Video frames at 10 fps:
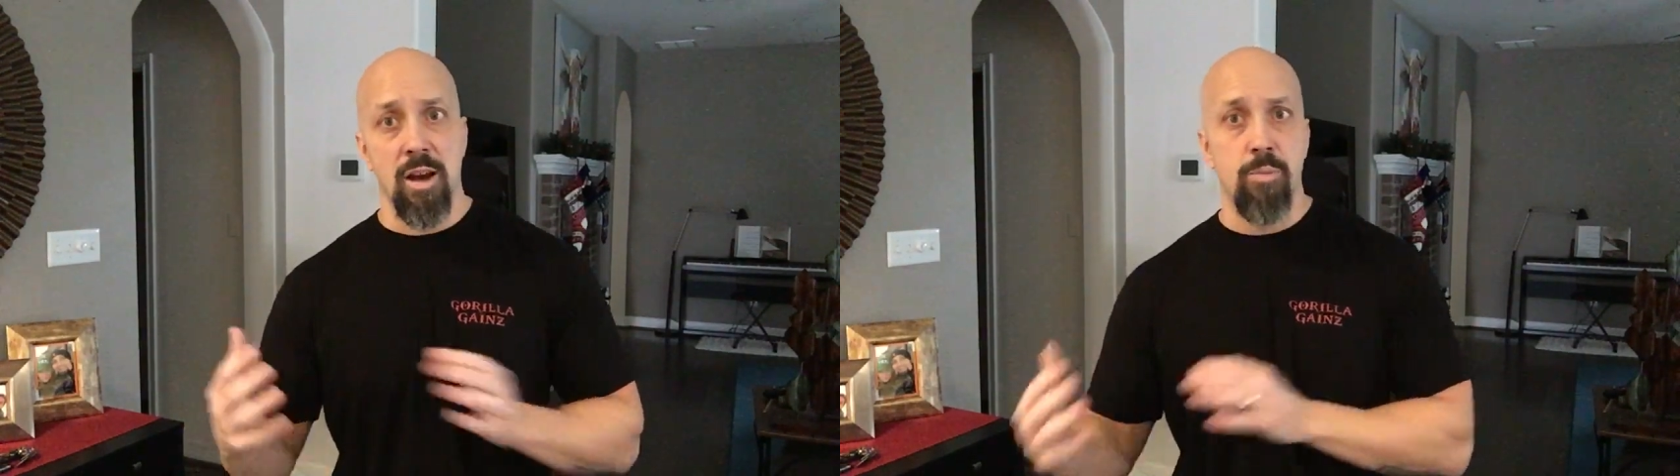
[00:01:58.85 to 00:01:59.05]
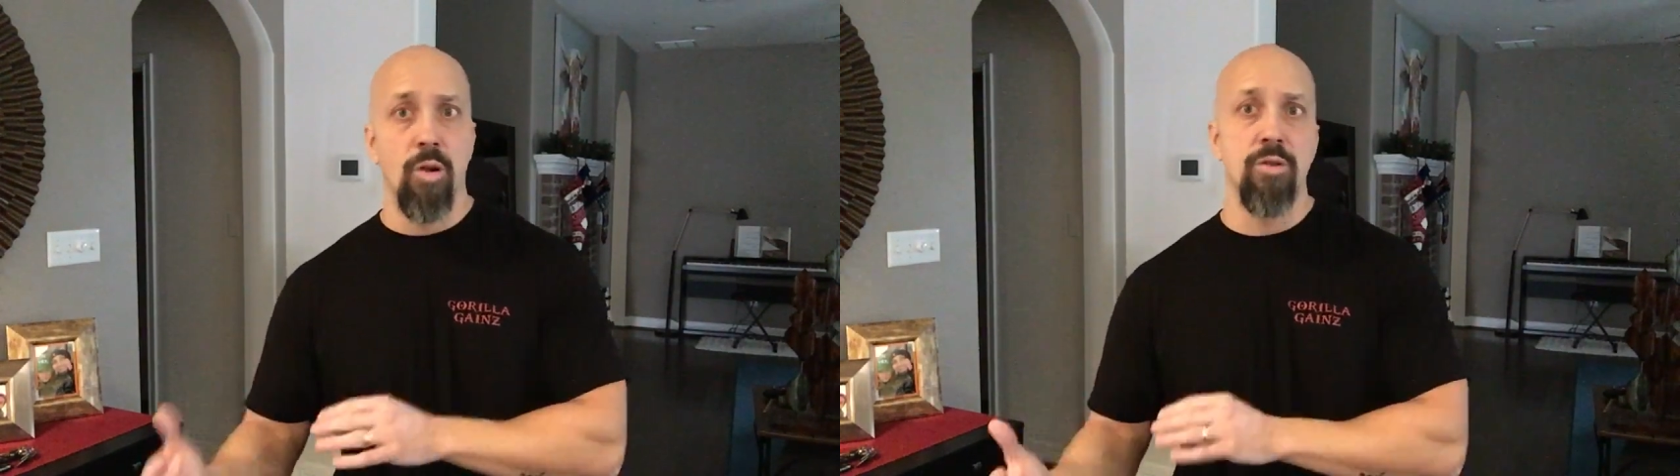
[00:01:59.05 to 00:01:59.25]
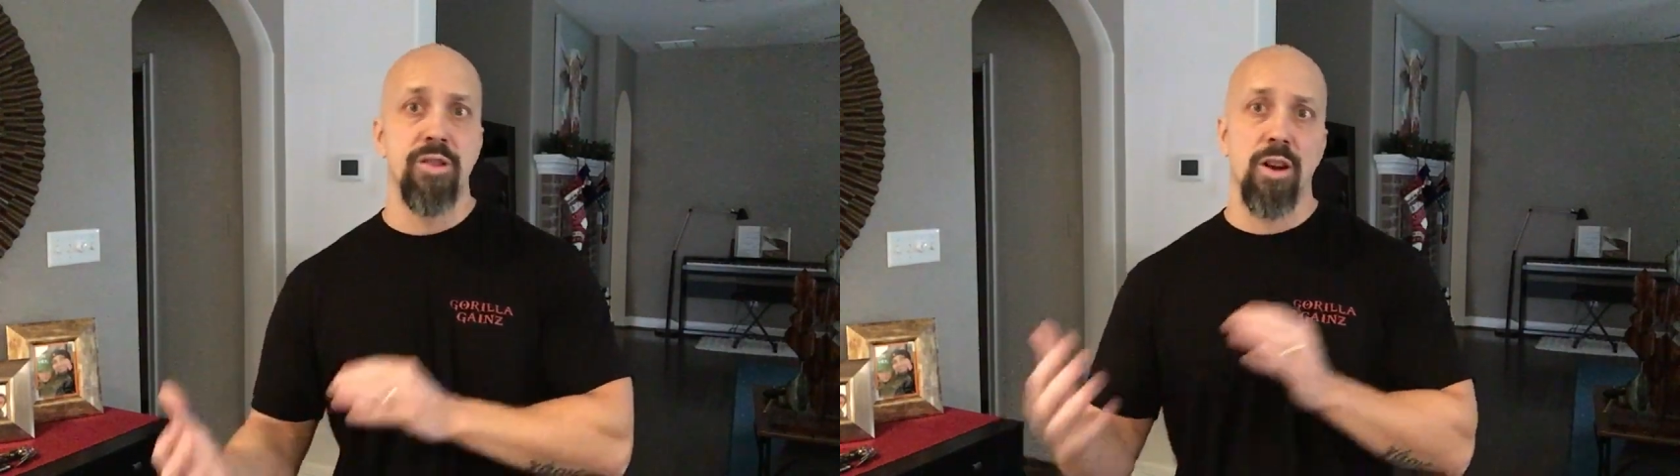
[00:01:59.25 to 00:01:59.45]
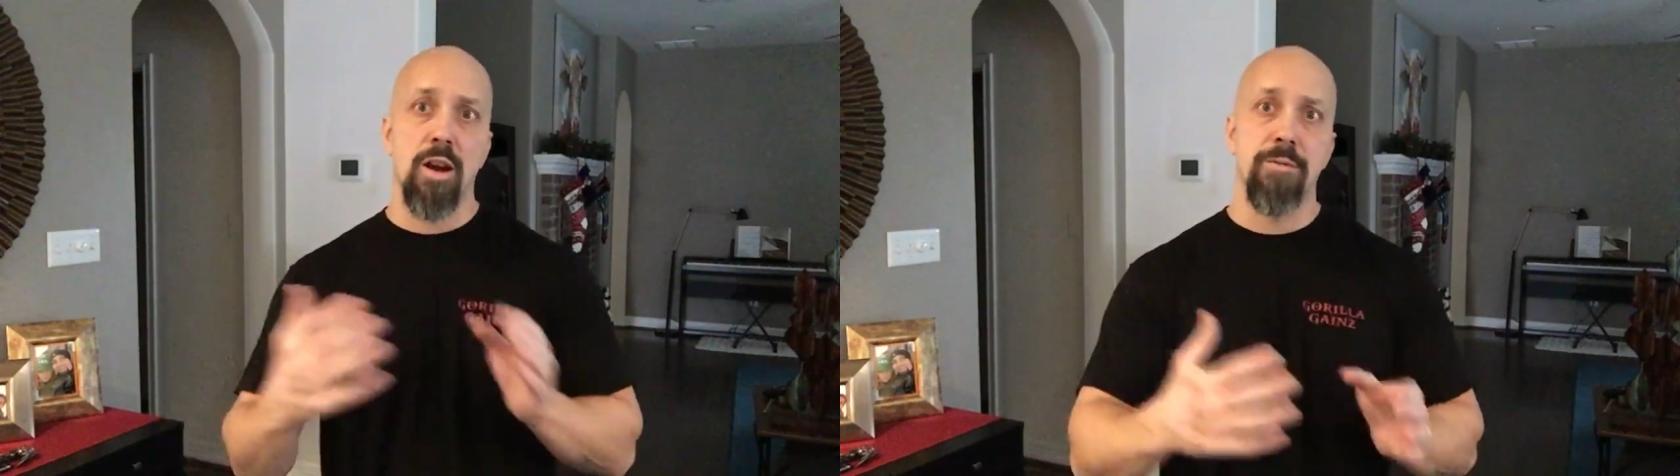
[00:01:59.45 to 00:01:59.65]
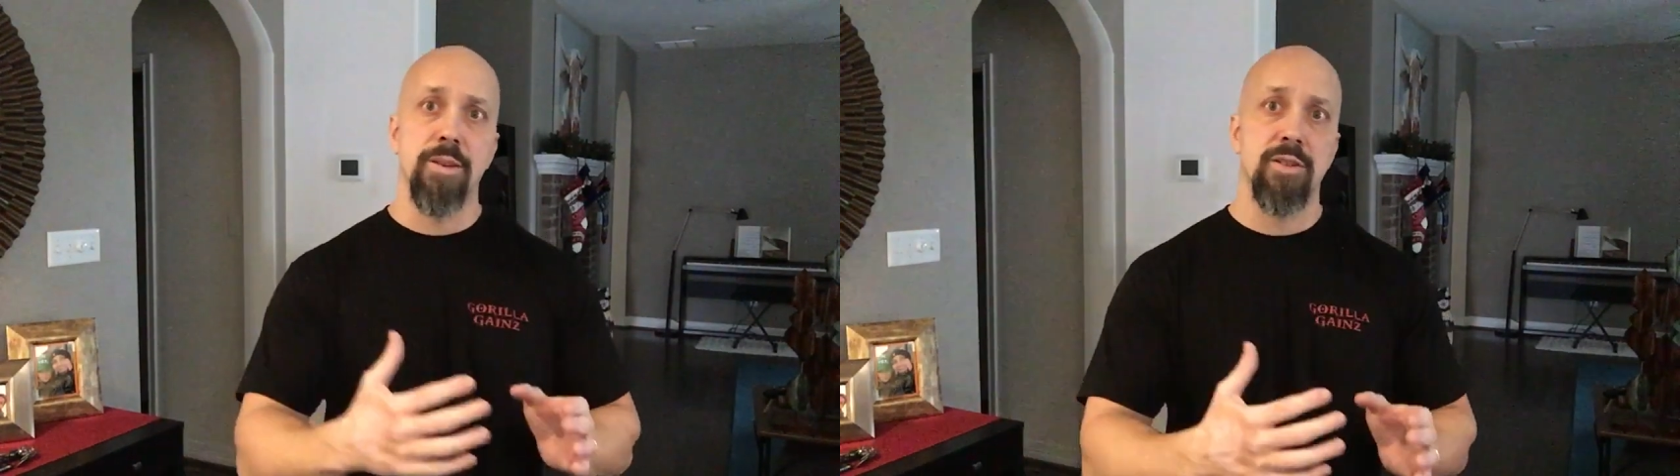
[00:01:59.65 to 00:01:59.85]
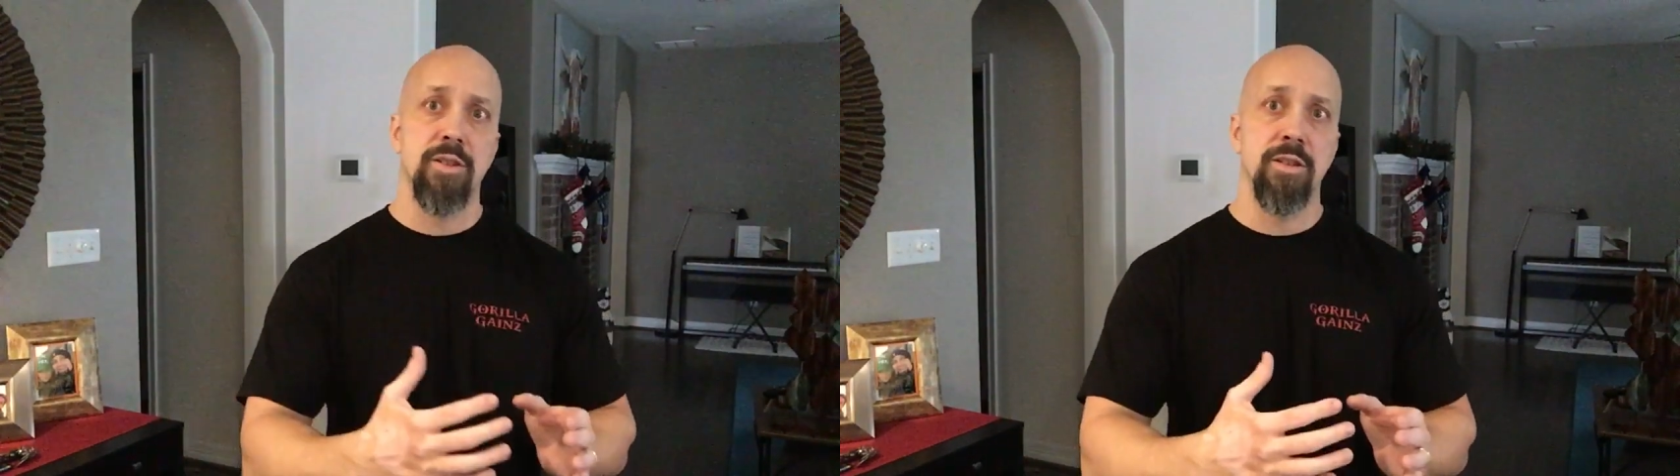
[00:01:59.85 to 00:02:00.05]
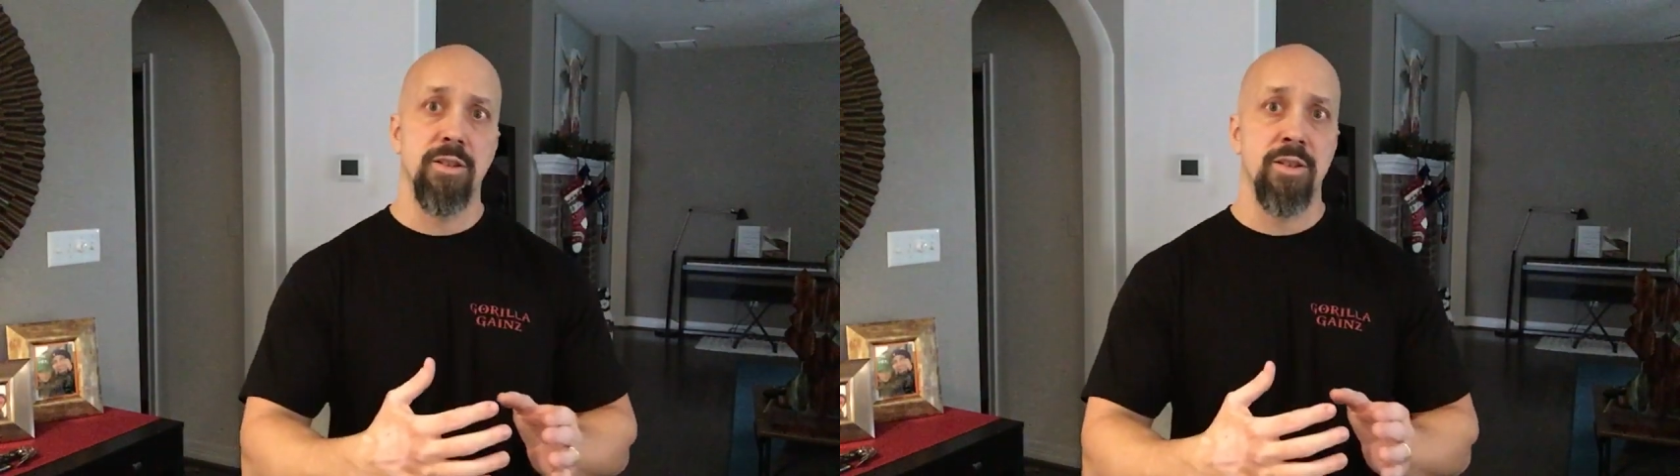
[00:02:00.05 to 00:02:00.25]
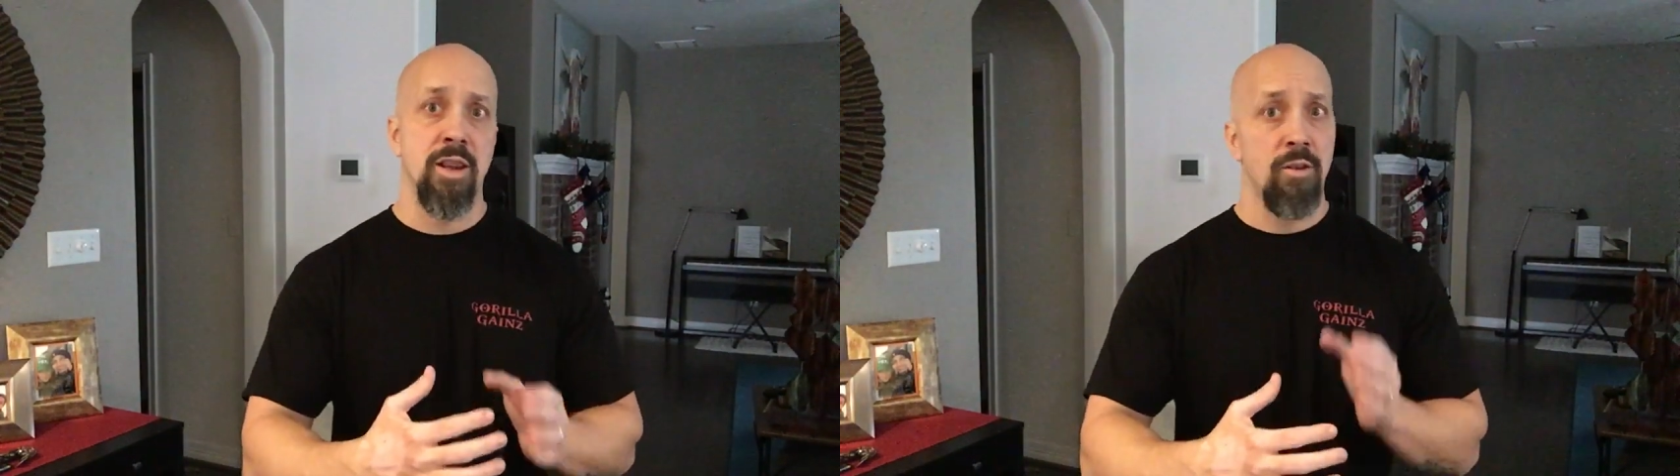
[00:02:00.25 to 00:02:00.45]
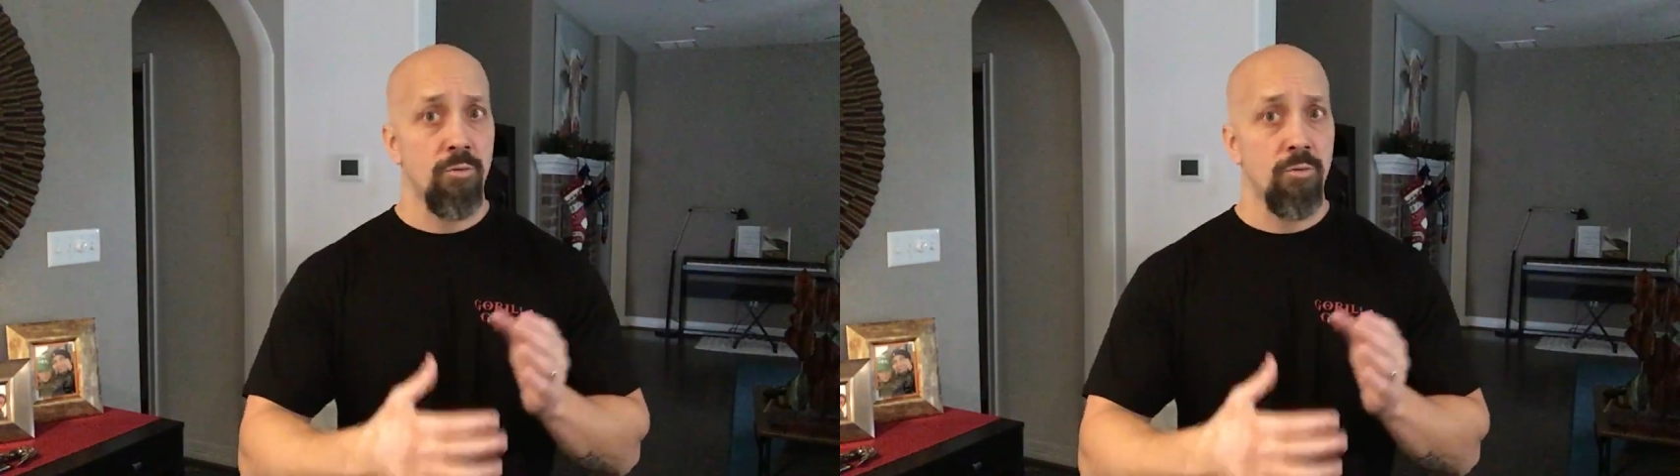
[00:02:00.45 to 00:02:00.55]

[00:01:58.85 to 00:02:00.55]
opposing offenses